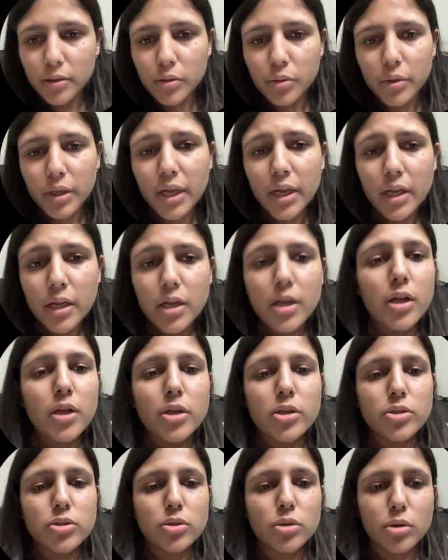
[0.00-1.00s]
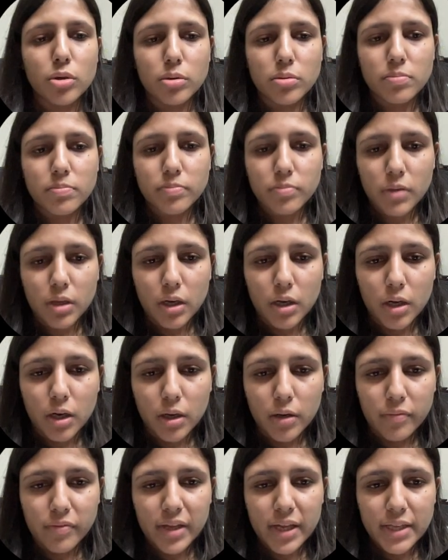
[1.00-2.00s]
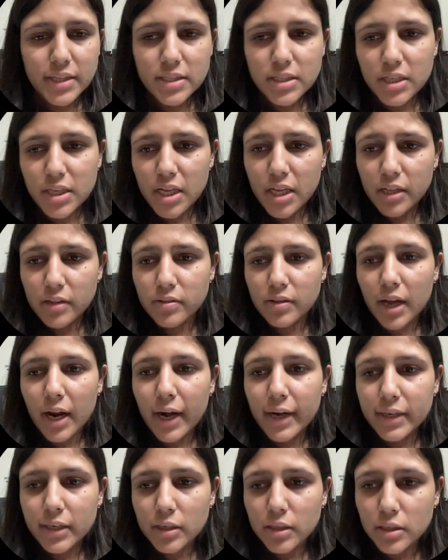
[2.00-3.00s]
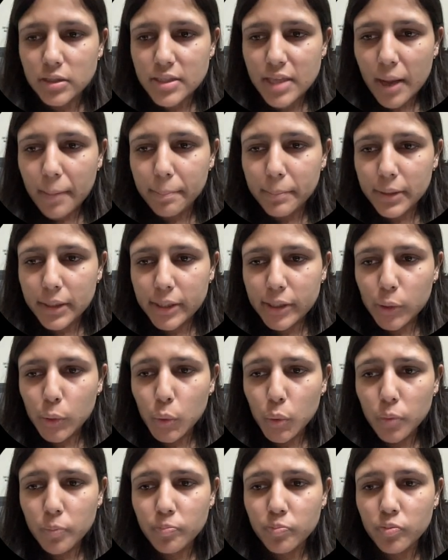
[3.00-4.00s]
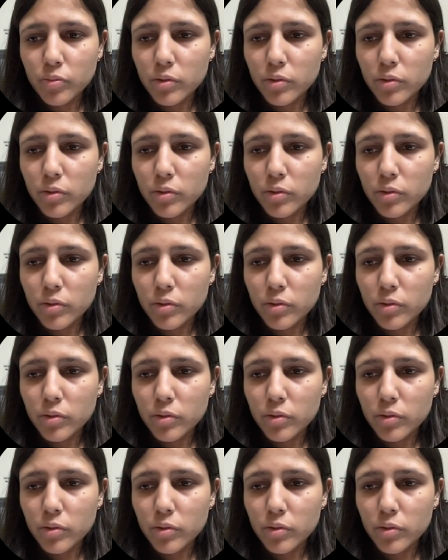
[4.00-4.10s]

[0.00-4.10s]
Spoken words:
Okay, so we can see that sample 2,